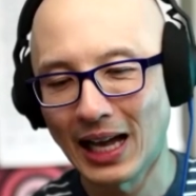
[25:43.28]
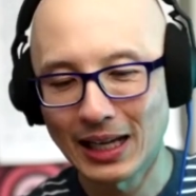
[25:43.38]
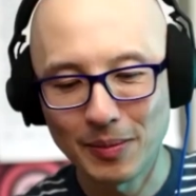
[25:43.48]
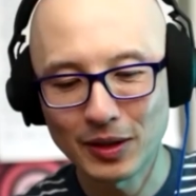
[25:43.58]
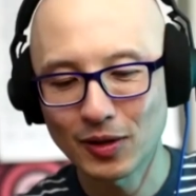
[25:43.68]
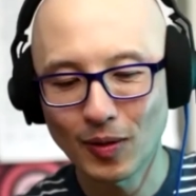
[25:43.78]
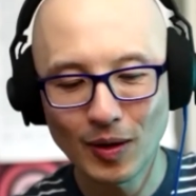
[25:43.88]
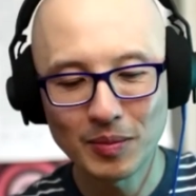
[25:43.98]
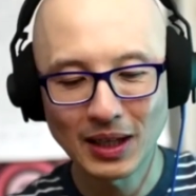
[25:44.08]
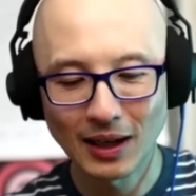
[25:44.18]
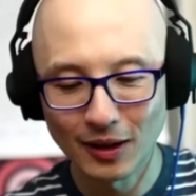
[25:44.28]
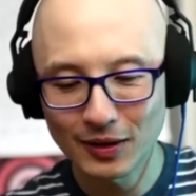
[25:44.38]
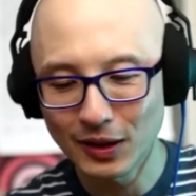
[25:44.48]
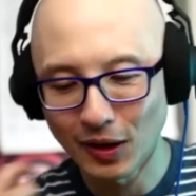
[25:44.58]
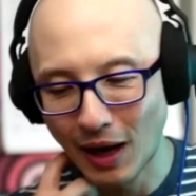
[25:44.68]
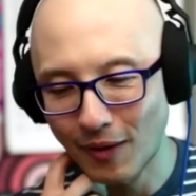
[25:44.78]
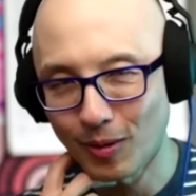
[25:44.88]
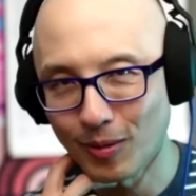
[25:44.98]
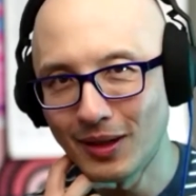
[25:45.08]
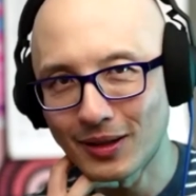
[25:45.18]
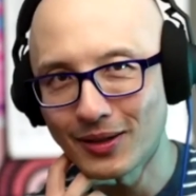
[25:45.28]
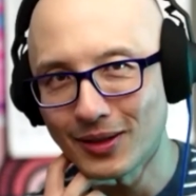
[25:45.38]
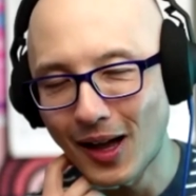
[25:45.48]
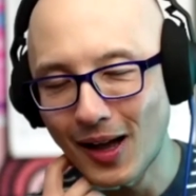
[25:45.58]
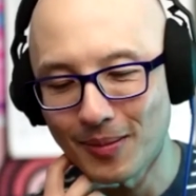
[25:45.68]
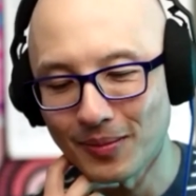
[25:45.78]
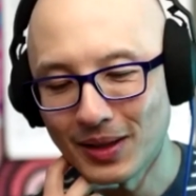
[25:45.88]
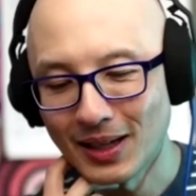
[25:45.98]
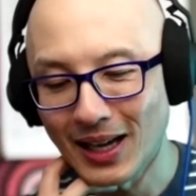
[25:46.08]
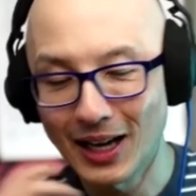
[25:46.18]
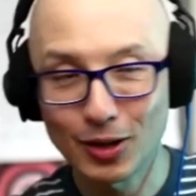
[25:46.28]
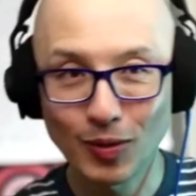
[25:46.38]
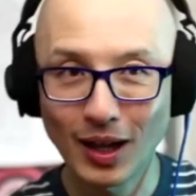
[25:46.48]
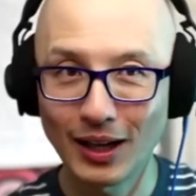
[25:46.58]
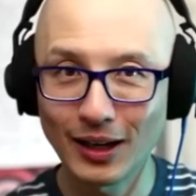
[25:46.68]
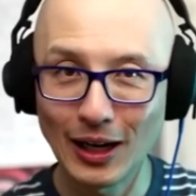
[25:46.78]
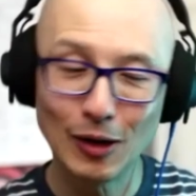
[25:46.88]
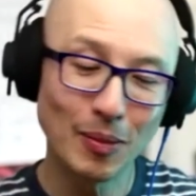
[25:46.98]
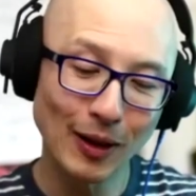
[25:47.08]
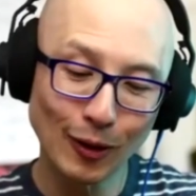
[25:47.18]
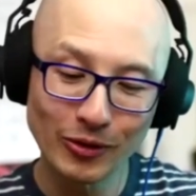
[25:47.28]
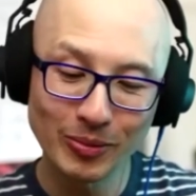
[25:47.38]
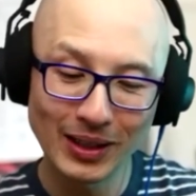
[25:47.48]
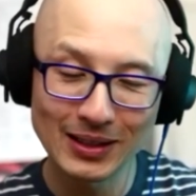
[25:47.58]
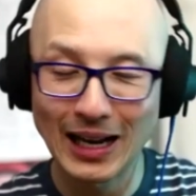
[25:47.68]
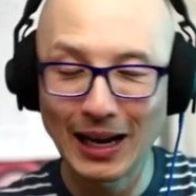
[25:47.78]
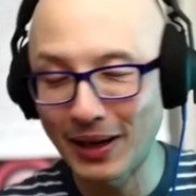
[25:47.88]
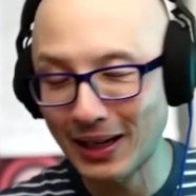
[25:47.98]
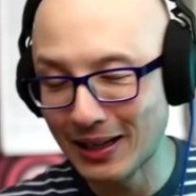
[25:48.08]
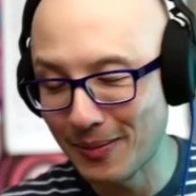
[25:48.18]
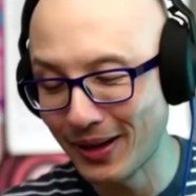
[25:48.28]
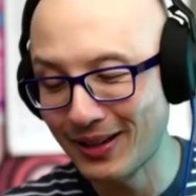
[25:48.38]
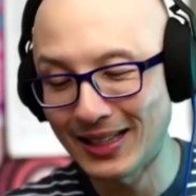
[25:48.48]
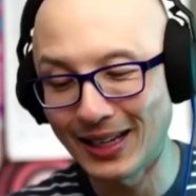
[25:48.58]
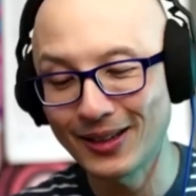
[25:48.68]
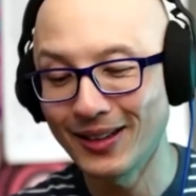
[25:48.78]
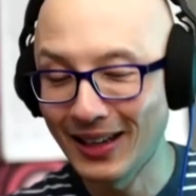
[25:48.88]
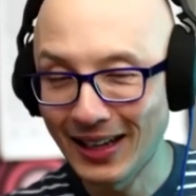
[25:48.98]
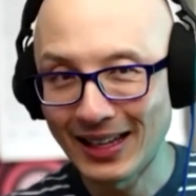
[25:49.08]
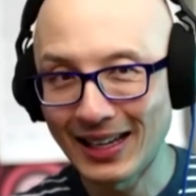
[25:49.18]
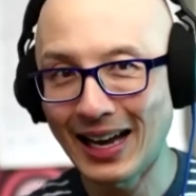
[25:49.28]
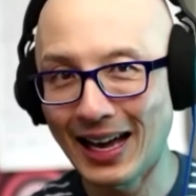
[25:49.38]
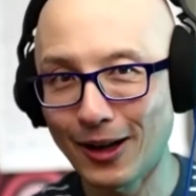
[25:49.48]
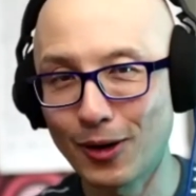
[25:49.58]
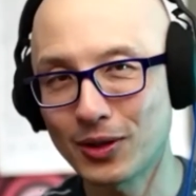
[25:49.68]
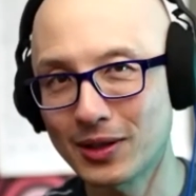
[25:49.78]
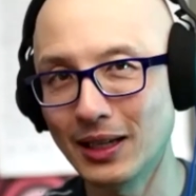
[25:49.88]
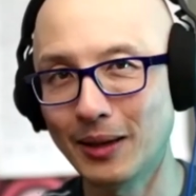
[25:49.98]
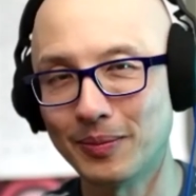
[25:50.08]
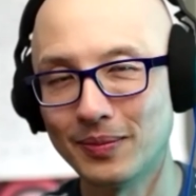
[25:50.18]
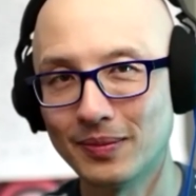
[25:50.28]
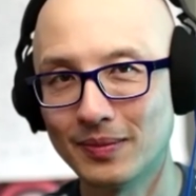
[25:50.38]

I come into the room and say, "It looks like you're having a really good time. I just want to let you know, in about 30 minutes, I'm going to come in here and tell you, you got to go to sleep.